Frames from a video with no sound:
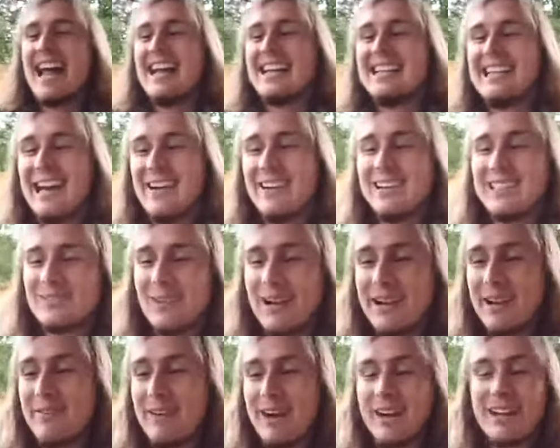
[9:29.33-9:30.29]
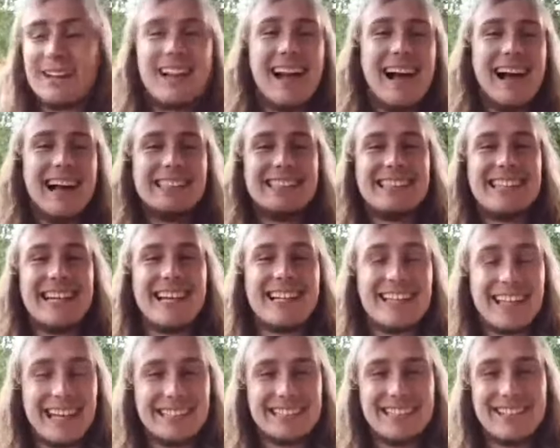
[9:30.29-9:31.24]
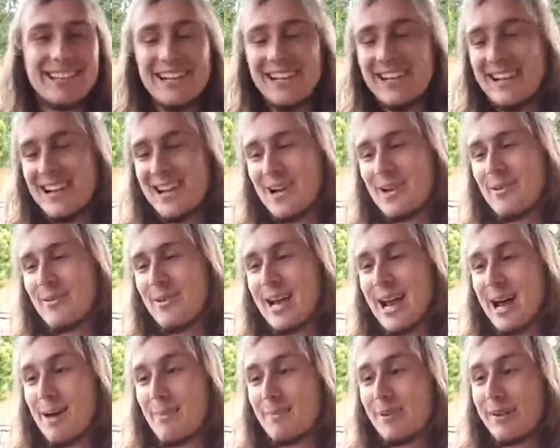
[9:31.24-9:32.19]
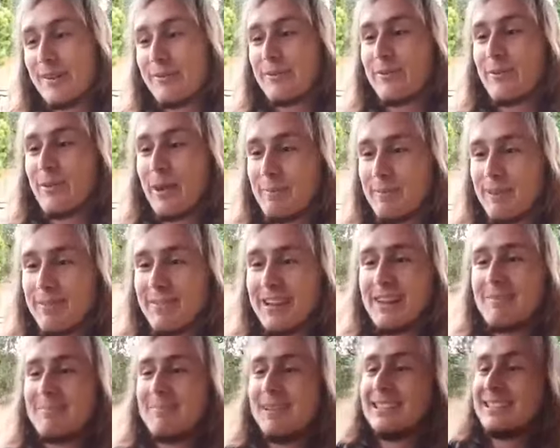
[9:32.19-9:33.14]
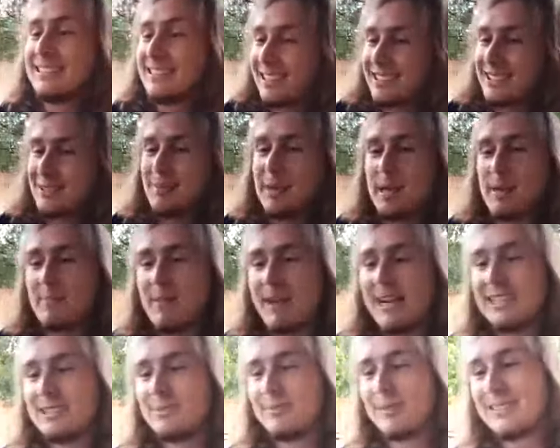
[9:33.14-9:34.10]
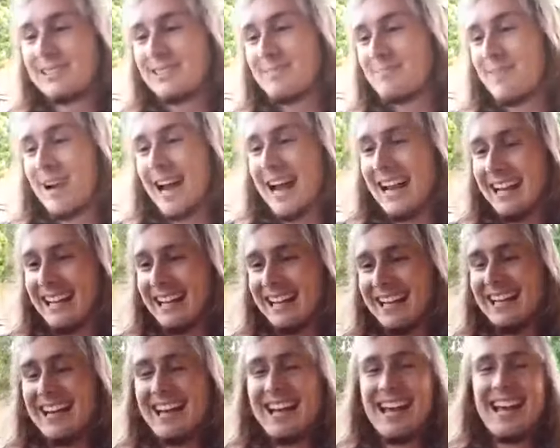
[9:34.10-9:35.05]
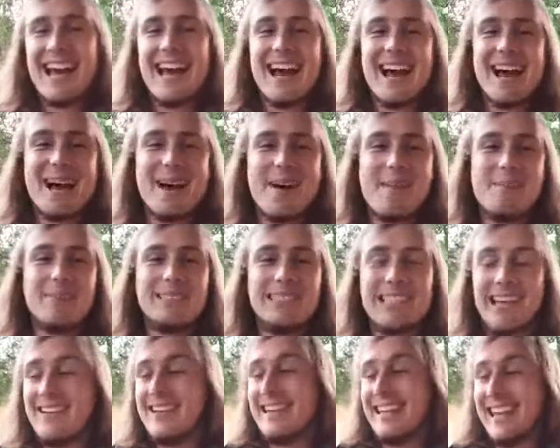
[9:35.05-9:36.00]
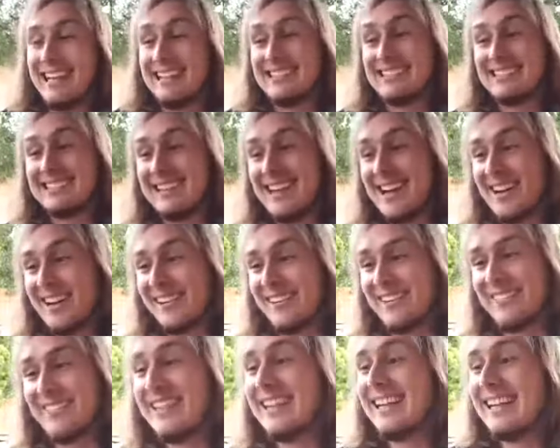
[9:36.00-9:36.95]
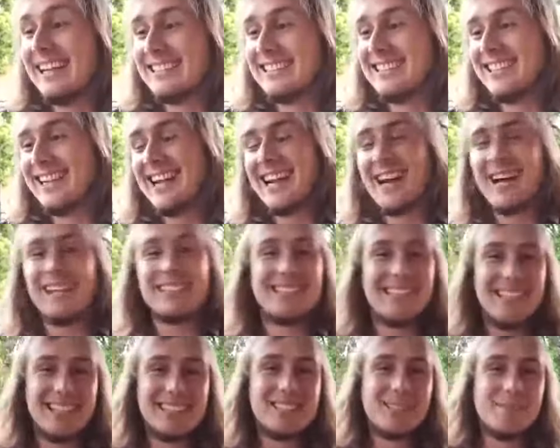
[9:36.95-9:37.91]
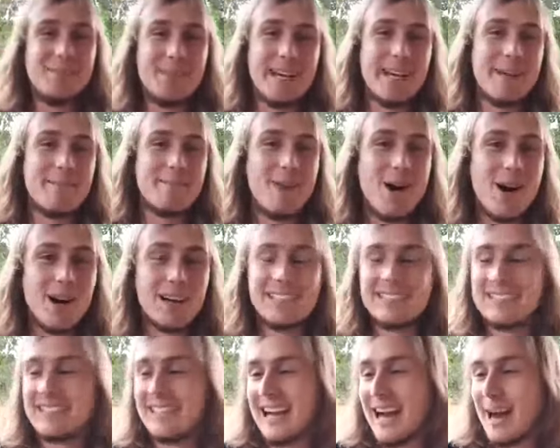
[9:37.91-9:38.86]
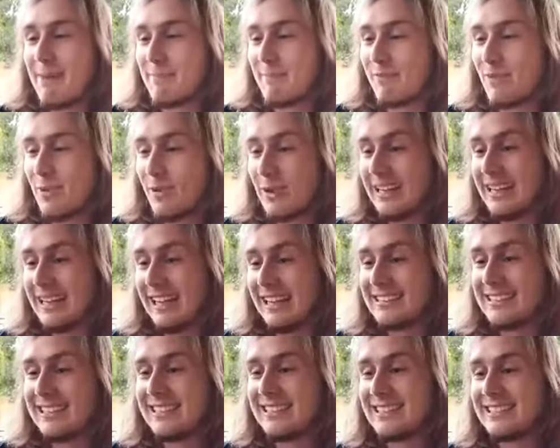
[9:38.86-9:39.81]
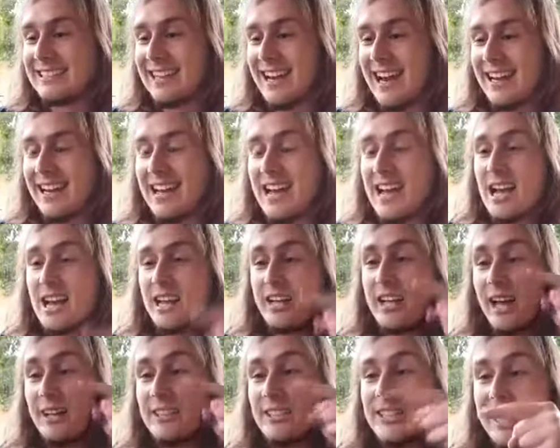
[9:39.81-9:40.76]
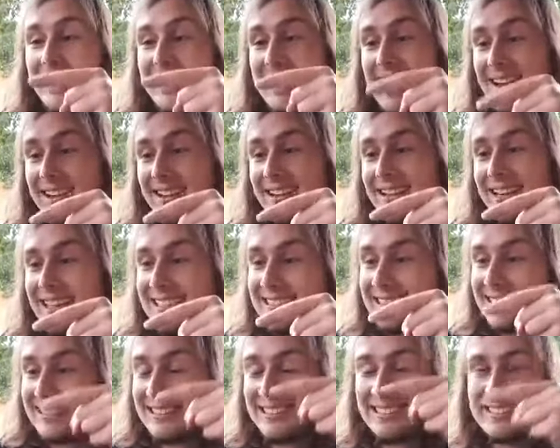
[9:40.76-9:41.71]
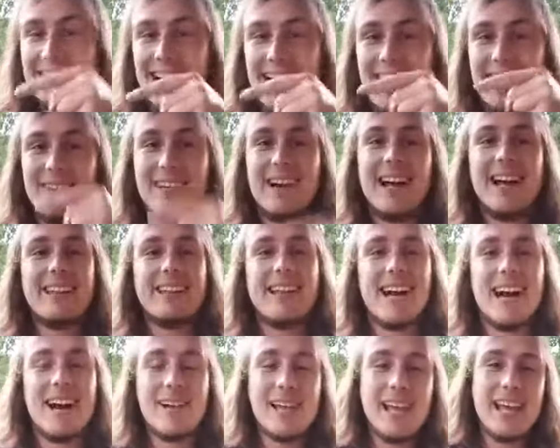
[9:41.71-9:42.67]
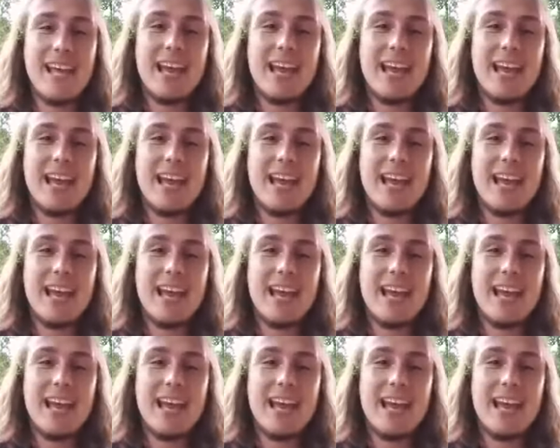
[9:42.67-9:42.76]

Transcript: Though is one of our clients here at Guzzery. We help with web development, social media management and branding. So yes, though we need to get our social media marketing up for Eclectic Design. Go check out Eclectic Design right now.